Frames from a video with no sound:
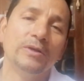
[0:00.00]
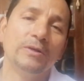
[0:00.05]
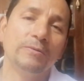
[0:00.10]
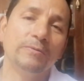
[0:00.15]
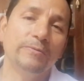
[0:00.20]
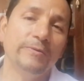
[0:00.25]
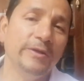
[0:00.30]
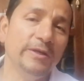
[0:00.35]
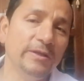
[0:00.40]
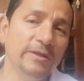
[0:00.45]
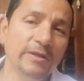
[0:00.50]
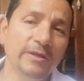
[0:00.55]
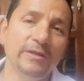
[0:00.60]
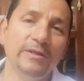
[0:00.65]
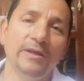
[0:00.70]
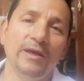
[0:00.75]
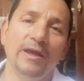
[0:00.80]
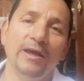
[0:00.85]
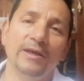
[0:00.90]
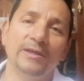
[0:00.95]

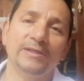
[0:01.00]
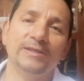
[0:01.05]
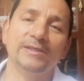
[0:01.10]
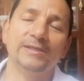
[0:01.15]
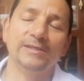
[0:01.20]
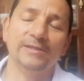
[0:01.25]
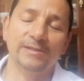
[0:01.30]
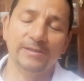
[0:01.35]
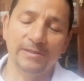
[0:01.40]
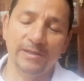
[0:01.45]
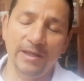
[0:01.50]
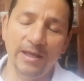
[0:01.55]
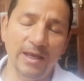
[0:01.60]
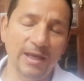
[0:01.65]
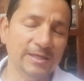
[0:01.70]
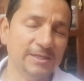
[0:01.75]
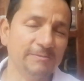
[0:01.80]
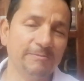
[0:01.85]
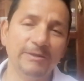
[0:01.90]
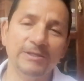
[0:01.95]
Reading, it's
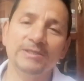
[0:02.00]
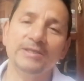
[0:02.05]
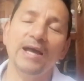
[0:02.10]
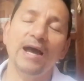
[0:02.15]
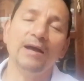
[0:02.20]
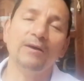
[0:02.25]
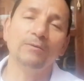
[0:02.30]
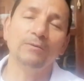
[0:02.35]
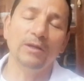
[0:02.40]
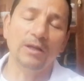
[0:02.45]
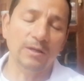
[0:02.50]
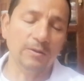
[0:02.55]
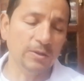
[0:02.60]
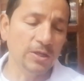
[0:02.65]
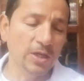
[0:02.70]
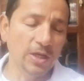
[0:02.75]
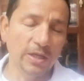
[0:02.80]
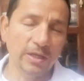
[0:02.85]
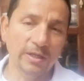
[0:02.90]
spectacular.